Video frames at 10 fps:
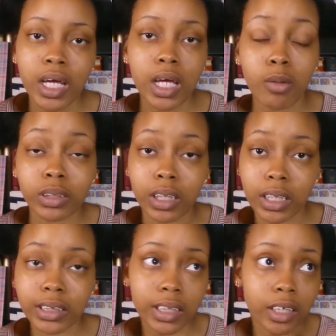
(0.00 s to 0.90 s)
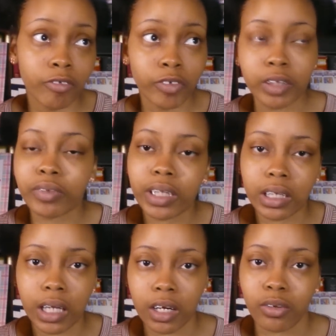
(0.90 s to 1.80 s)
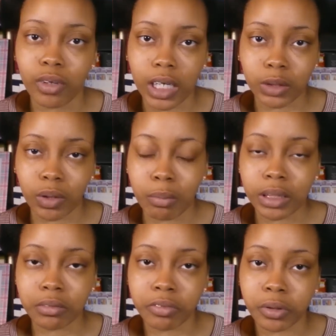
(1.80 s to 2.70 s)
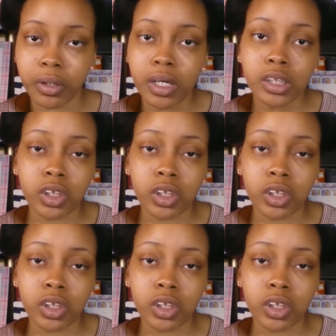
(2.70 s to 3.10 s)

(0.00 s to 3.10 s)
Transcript: It was this and Fervent that a lot of you guys wanted me to review.